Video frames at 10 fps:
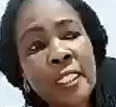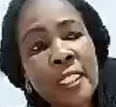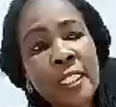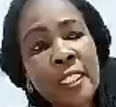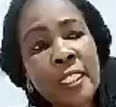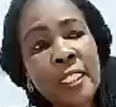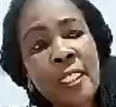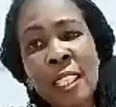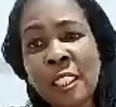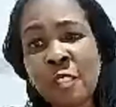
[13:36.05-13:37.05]

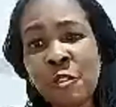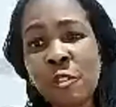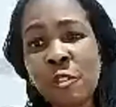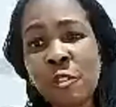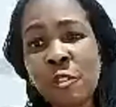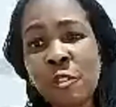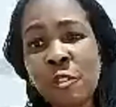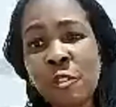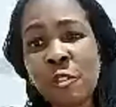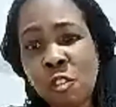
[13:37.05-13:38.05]

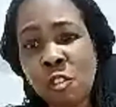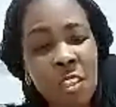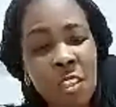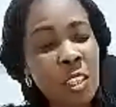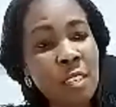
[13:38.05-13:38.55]
1984,